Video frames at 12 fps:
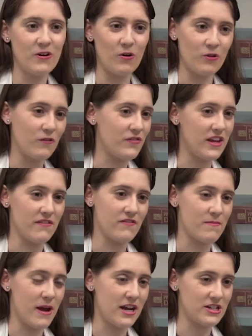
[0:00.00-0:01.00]
all of the
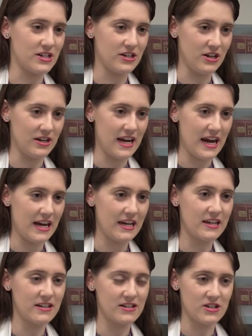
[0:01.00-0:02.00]
information you need